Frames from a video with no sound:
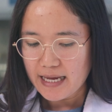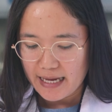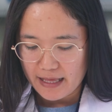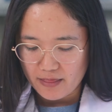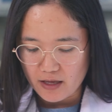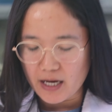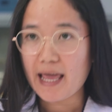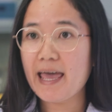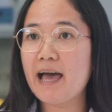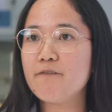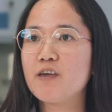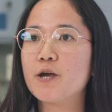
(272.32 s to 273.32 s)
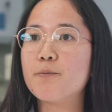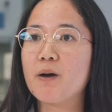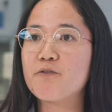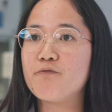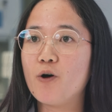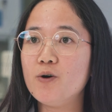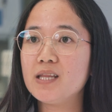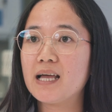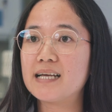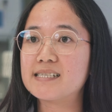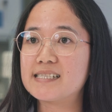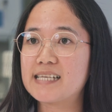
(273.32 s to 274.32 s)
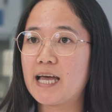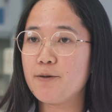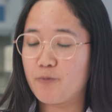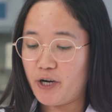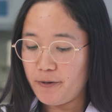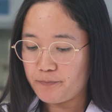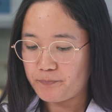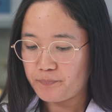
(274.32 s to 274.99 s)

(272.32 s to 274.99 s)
And then I have here my phone as a timer.